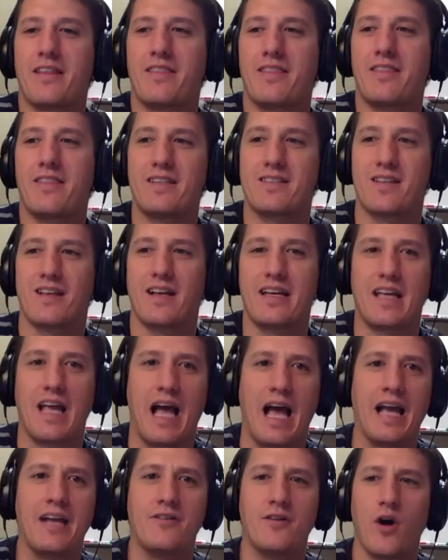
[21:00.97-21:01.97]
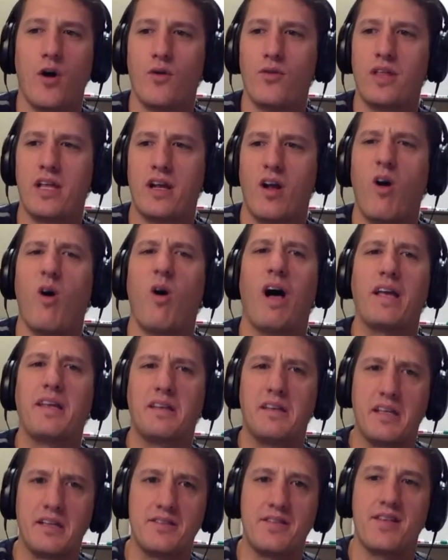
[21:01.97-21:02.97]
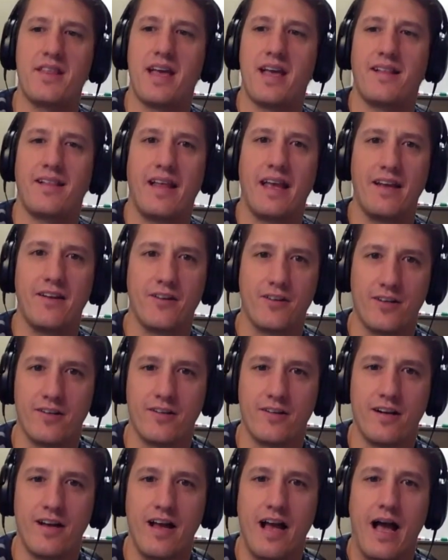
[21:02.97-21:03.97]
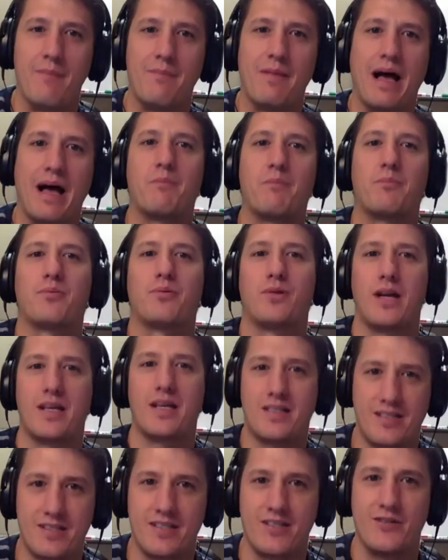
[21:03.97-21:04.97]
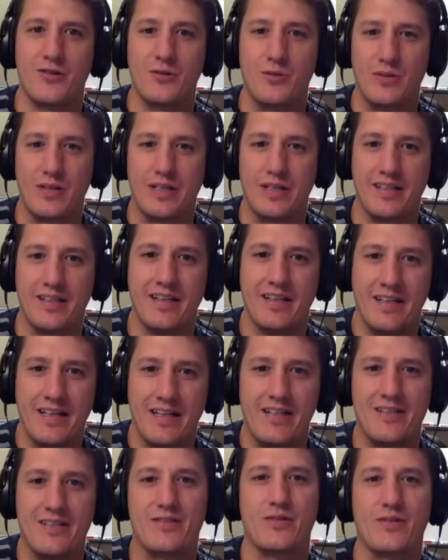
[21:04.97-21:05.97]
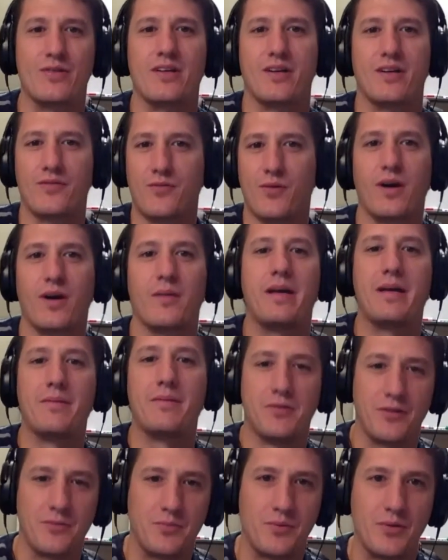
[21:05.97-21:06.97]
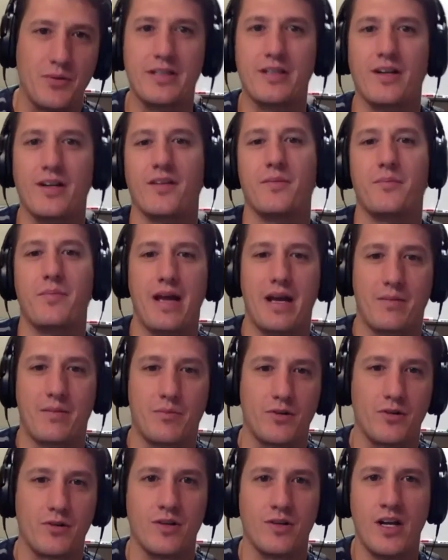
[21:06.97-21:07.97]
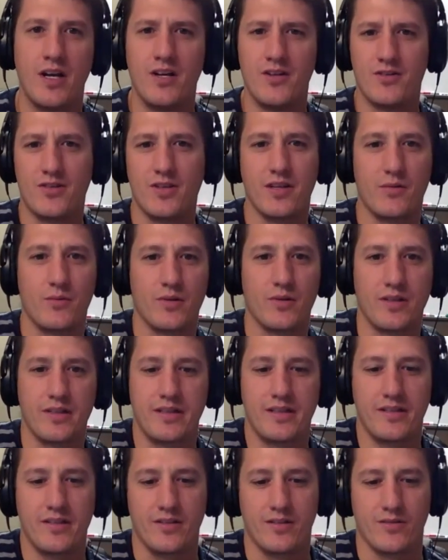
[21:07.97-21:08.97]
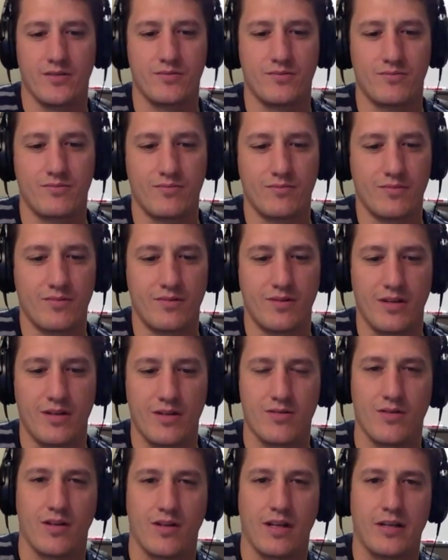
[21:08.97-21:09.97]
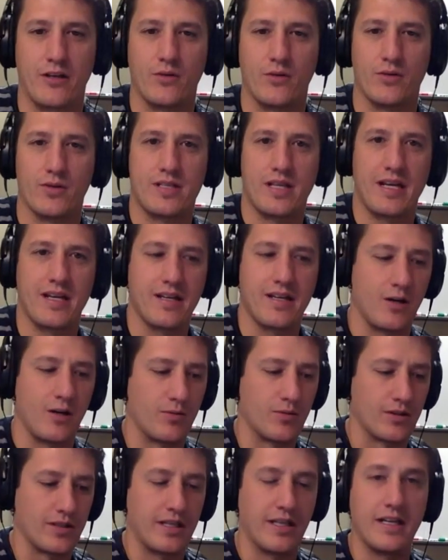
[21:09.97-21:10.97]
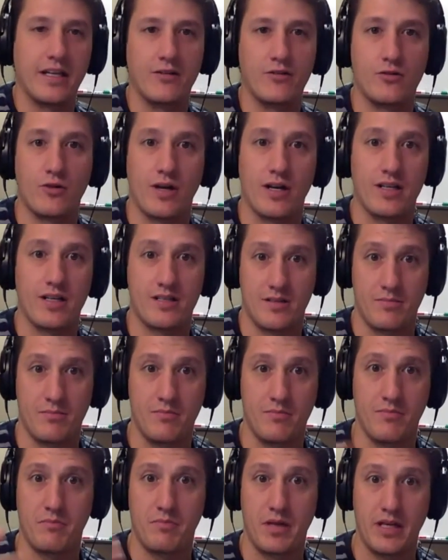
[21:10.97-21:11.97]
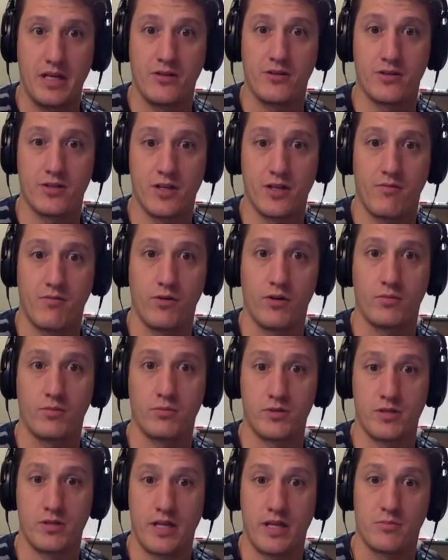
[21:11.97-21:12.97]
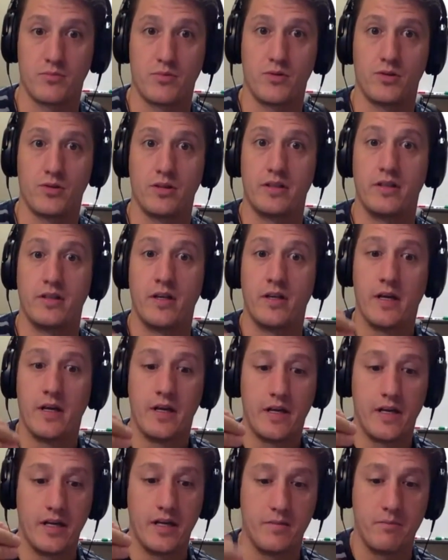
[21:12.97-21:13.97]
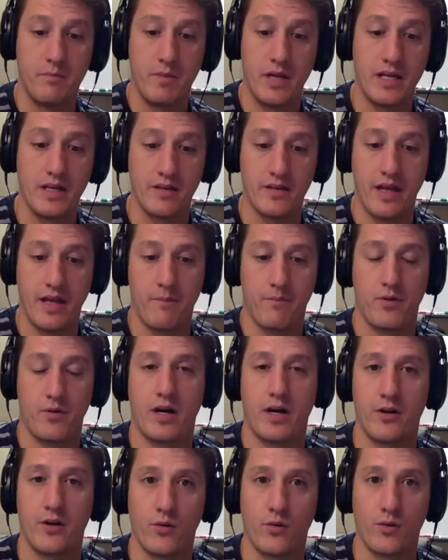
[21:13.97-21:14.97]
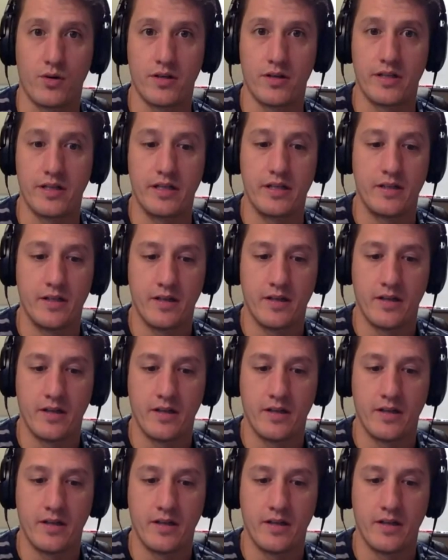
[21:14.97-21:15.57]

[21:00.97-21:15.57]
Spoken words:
think, is like I know that, I can get to that later. I'm not pressed to do it, and so therefore I'm able to put it on the back burner. So that really, like you were saying, Albert, getting dressed and making yourself look presentable and making that priority